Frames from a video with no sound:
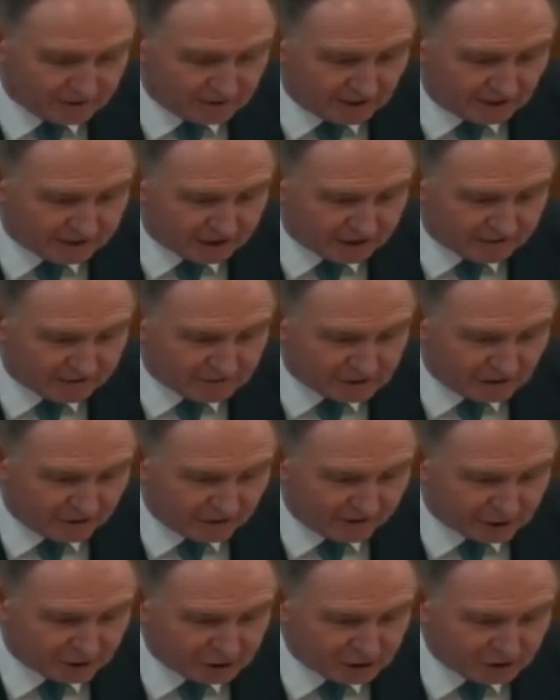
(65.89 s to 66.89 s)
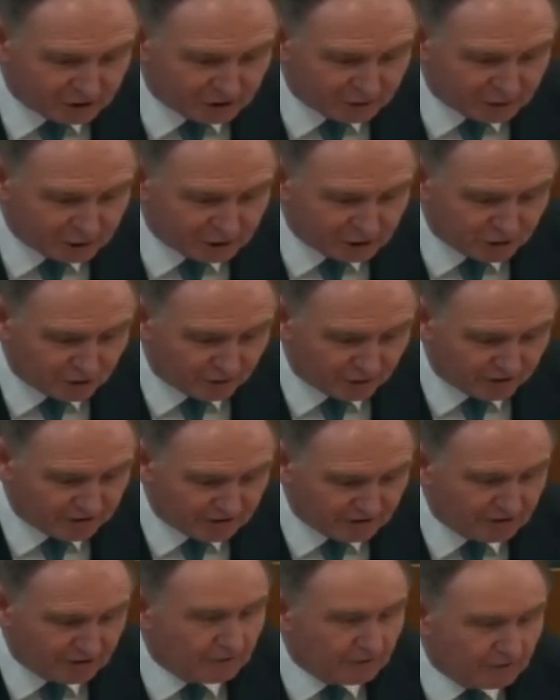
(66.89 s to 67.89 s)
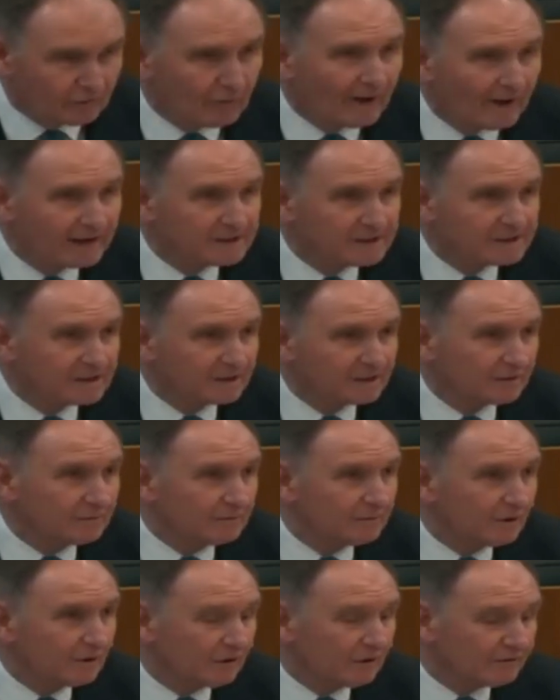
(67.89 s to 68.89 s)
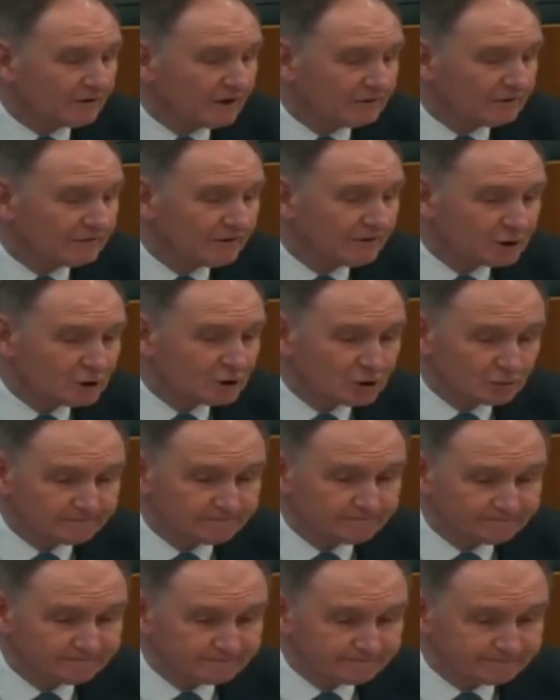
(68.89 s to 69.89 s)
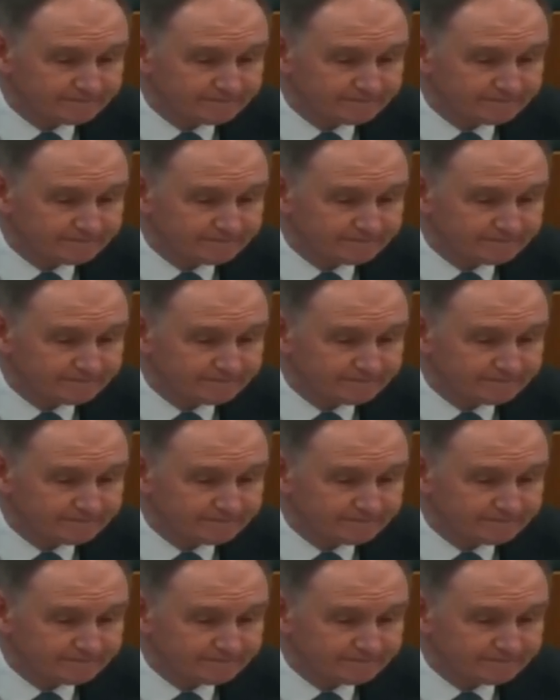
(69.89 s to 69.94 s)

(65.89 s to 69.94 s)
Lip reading: that this is something similarly that will happen